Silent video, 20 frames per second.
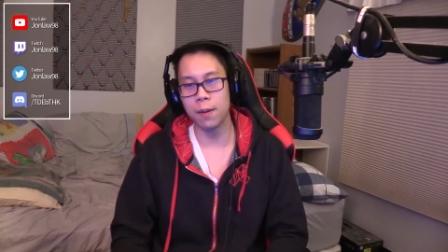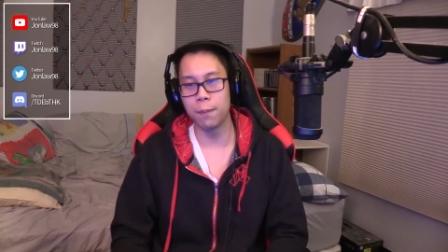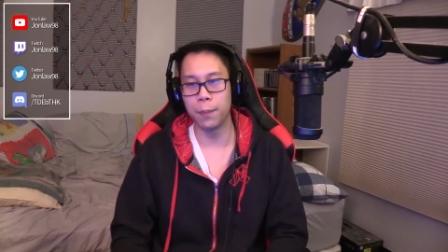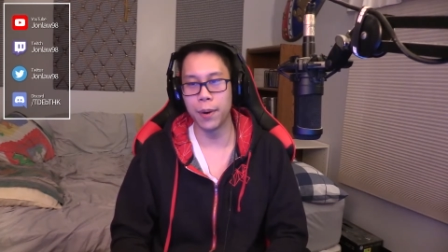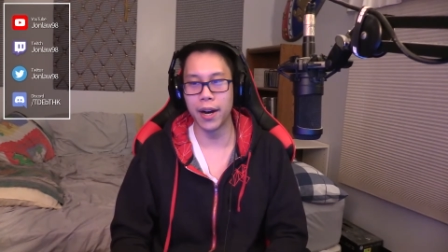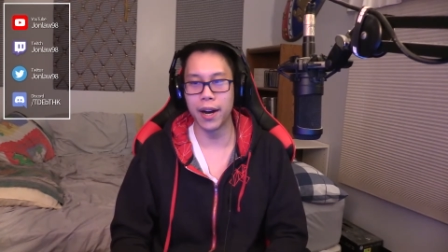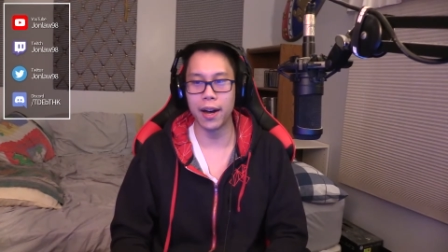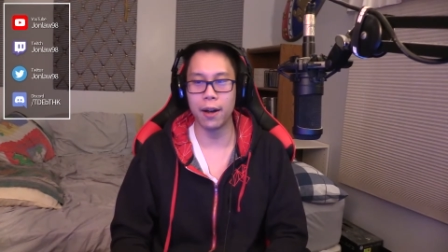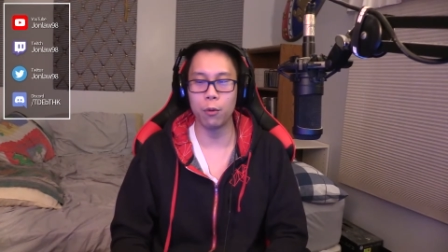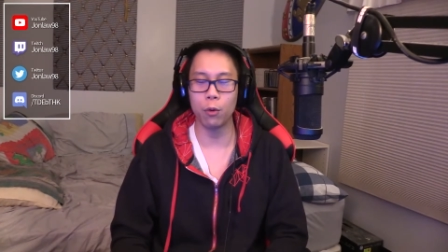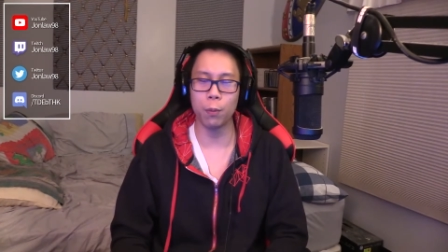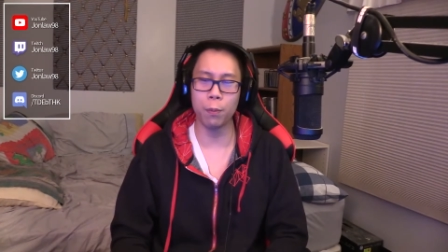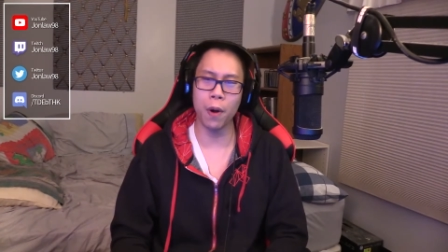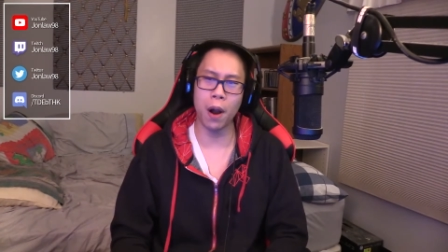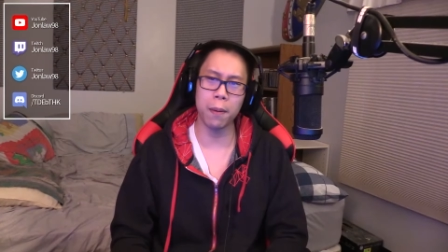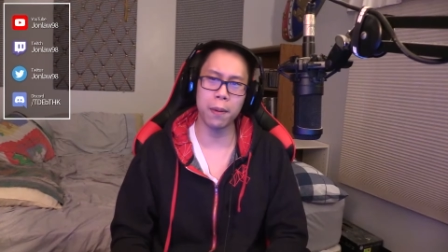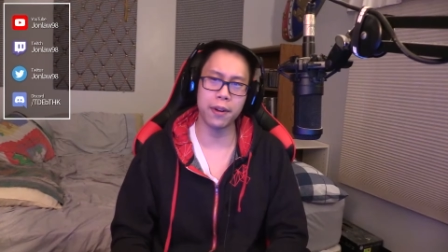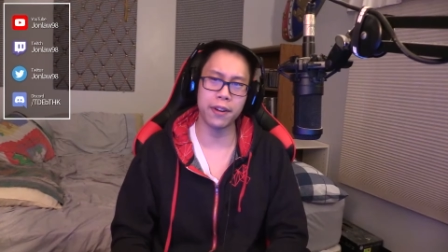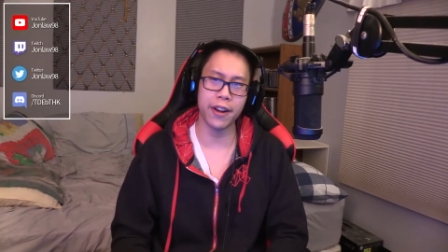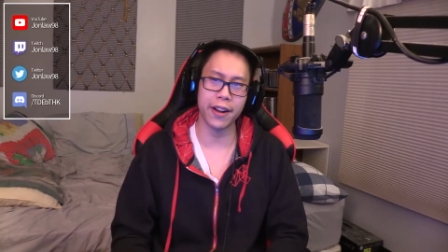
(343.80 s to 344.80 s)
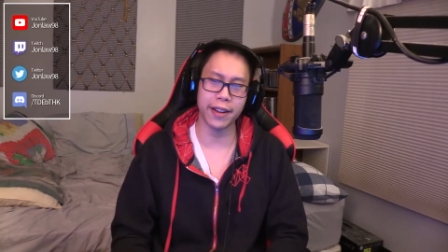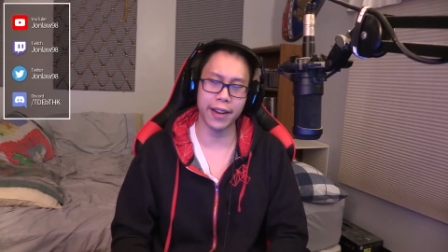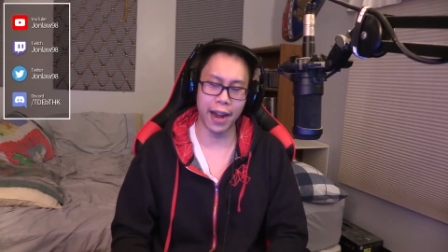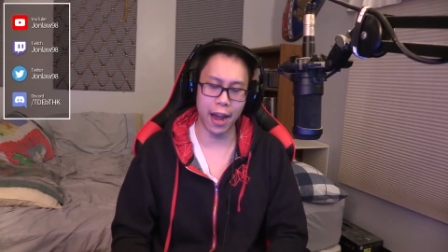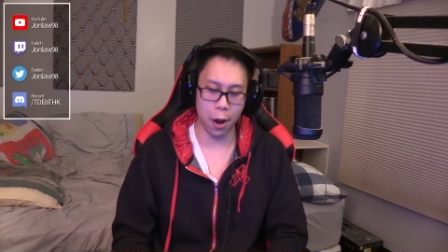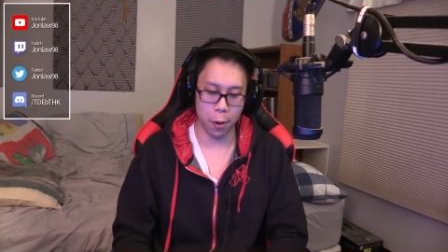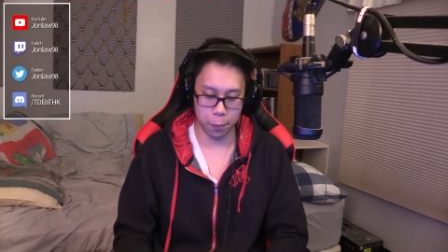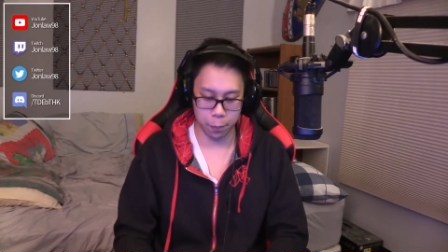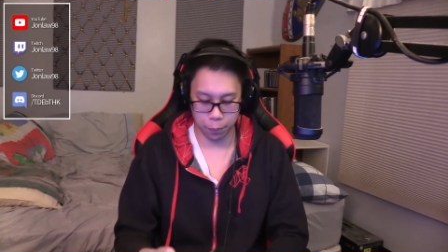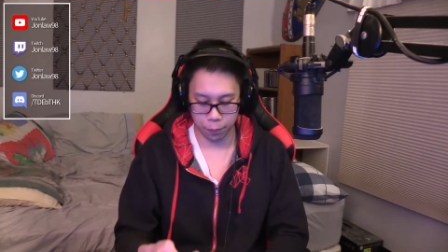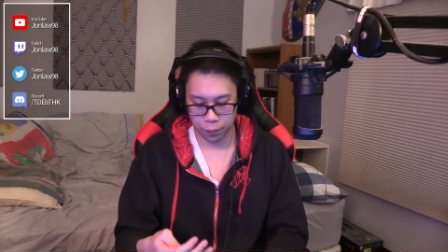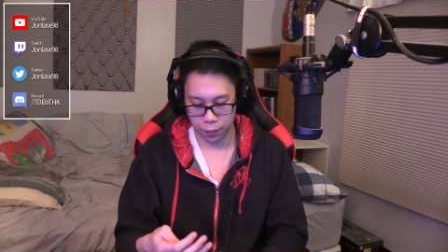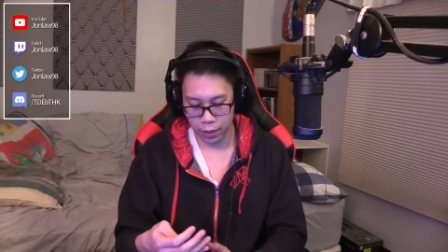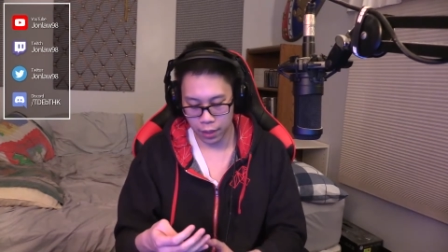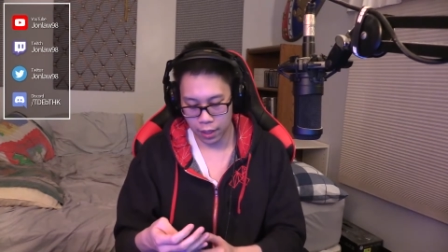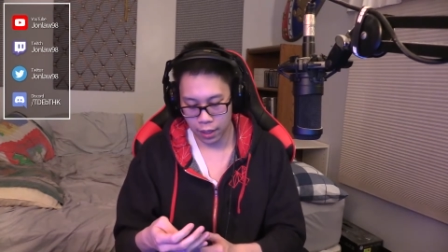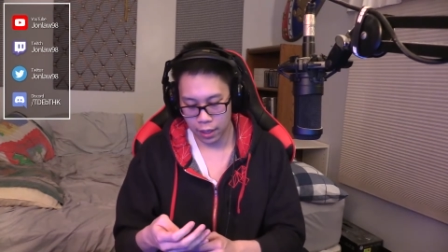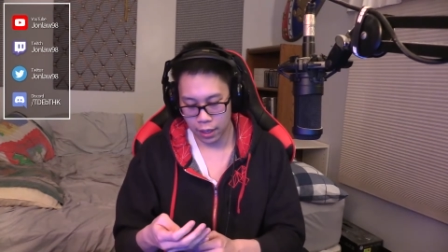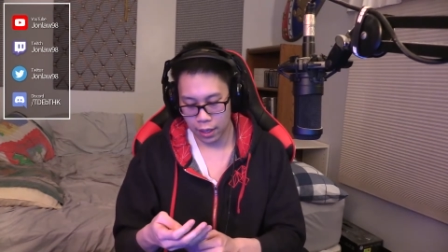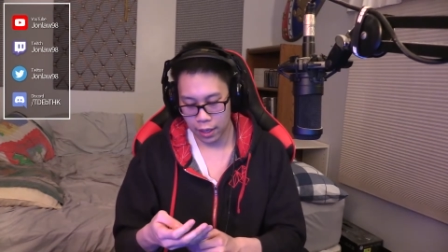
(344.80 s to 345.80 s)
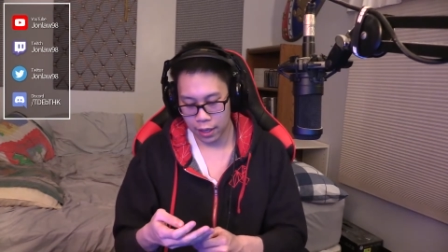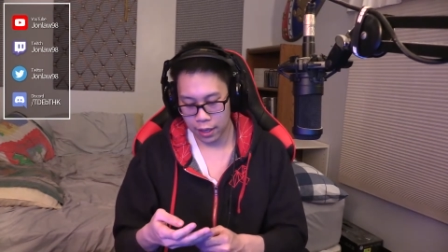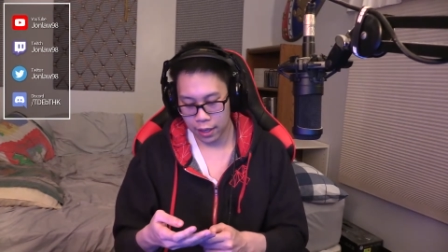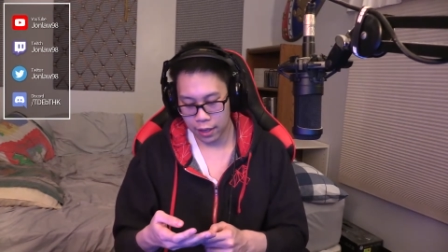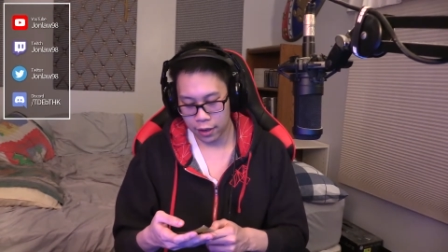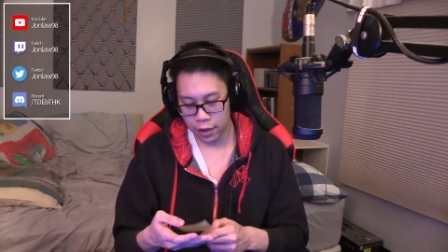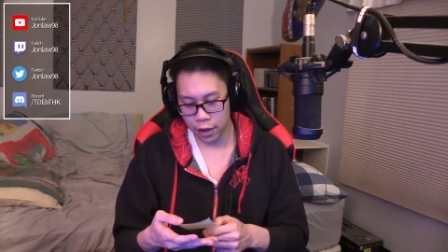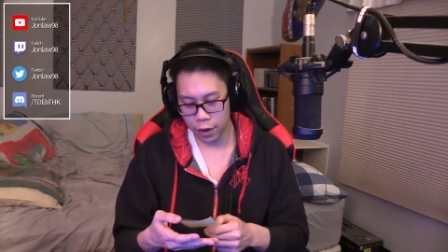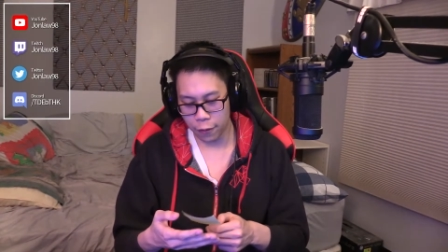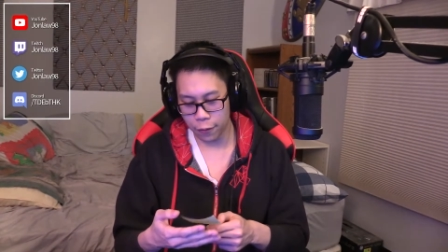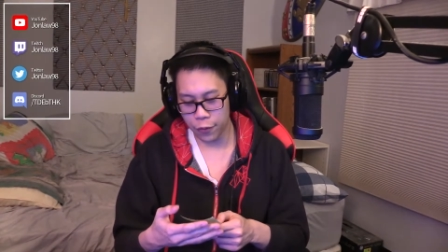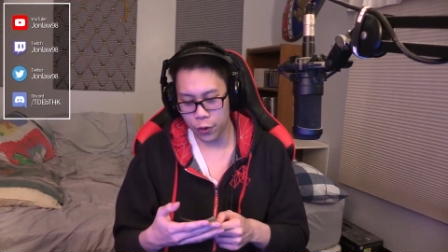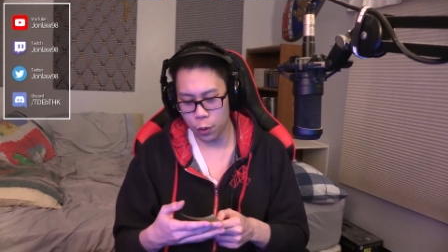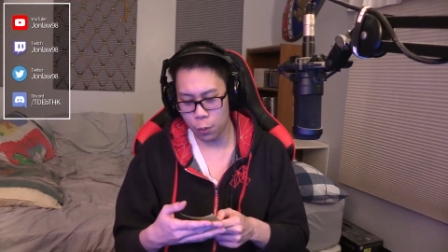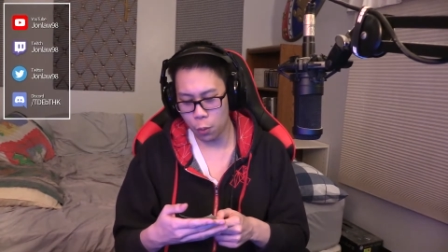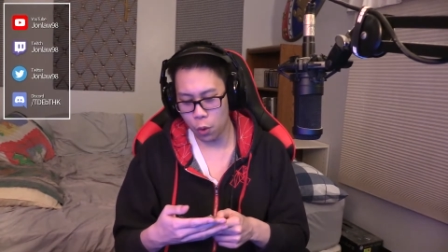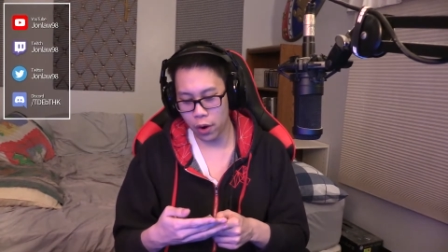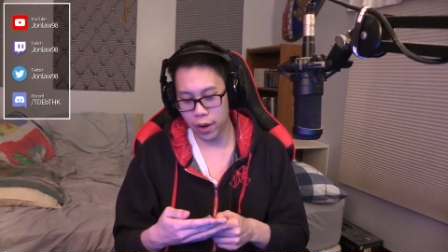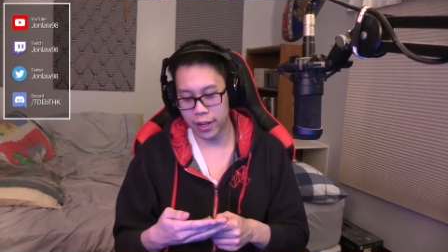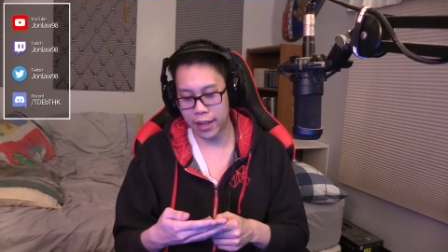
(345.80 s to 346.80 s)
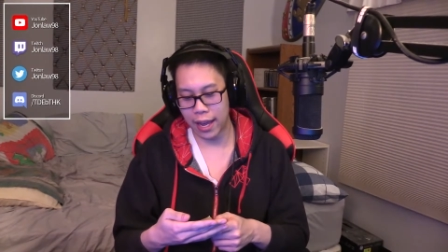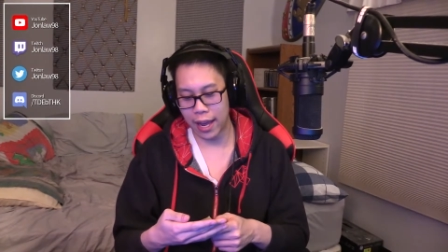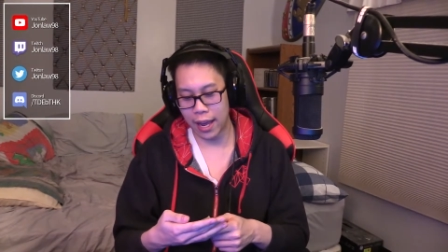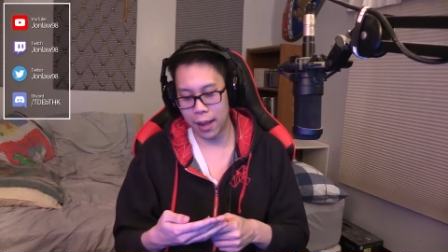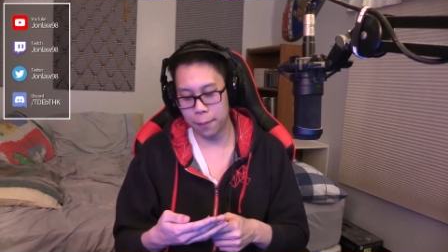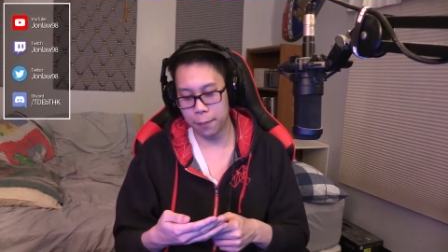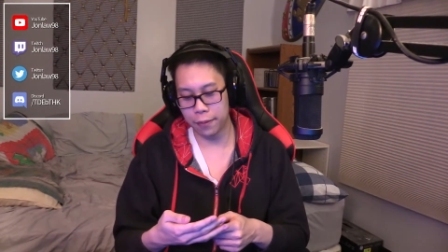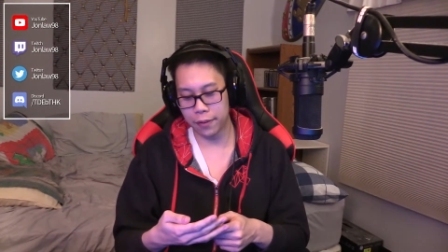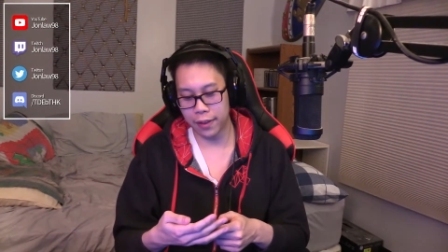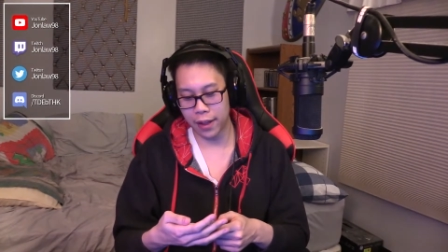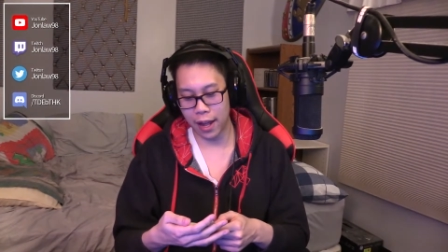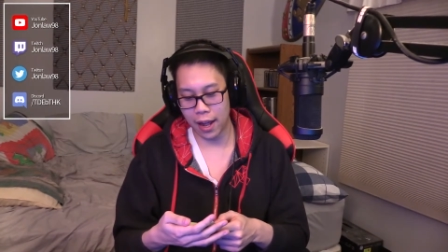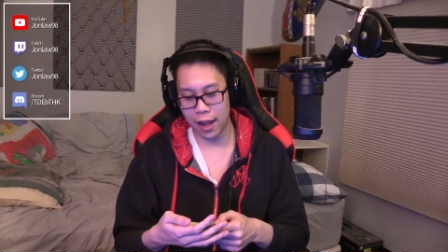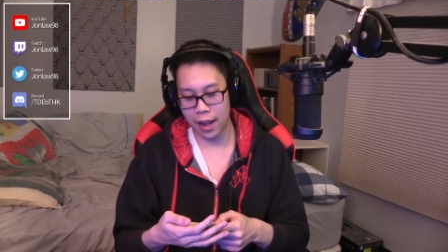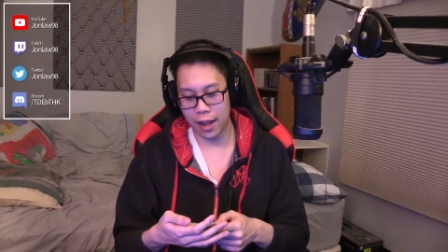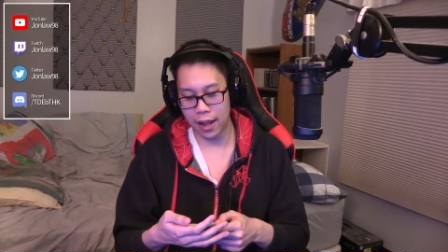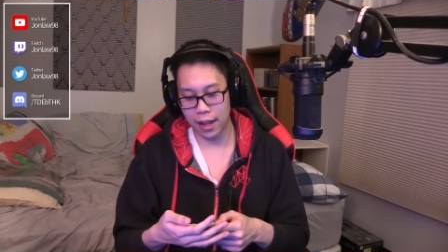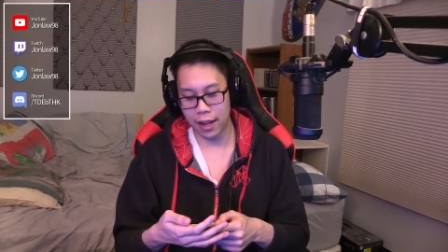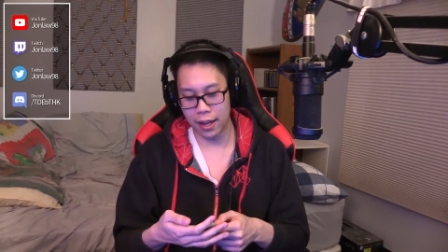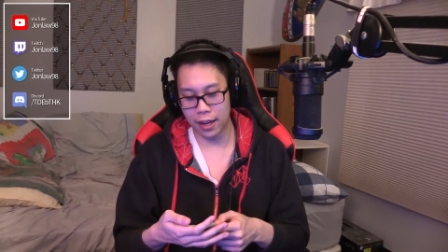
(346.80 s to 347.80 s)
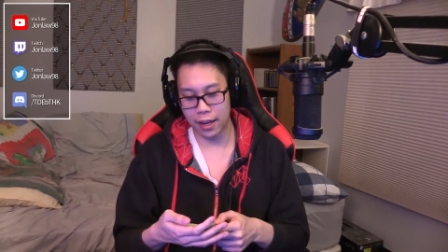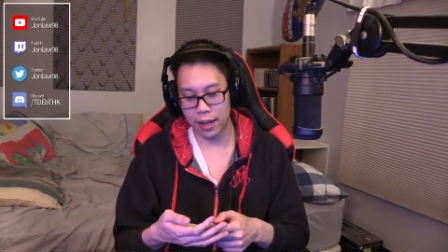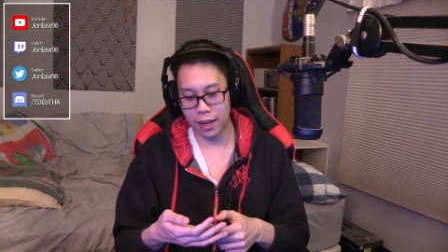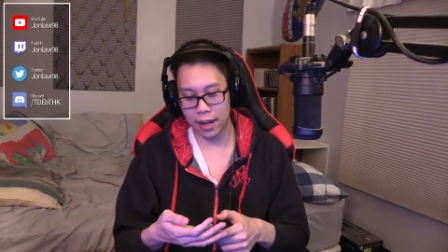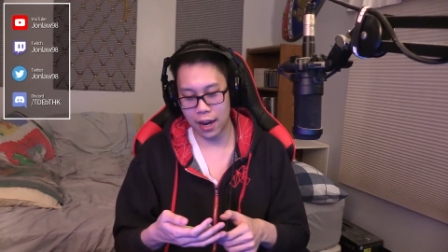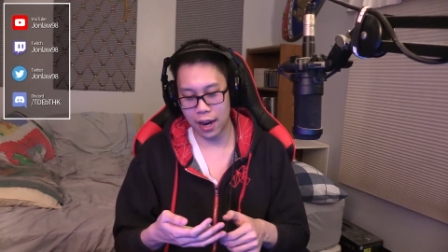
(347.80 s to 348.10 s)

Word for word: But we'll probably check it out. There are a few more games that